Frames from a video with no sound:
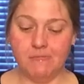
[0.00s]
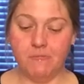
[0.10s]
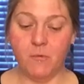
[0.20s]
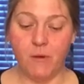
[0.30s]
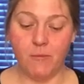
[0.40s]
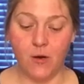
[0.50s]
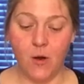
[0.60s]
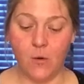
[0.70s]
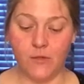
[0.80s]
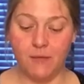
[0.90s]
Remember,
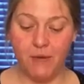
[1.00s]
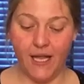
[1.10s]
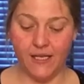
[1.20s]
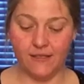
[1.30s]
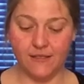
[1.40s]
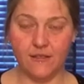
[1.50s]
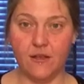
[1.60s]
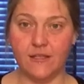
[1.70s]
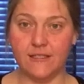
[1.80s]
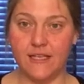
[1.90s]
only paint
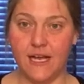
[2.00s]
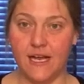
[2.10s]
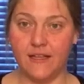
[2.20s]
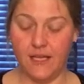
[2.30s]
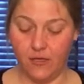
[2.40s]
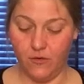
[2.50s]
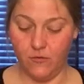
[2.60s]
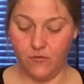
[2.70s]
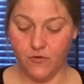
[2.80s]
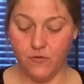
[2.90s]
on the side that you
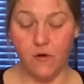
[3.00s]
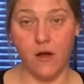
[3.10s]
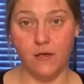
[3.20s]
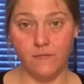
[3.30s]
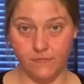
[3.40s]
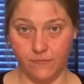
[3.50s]
drew on.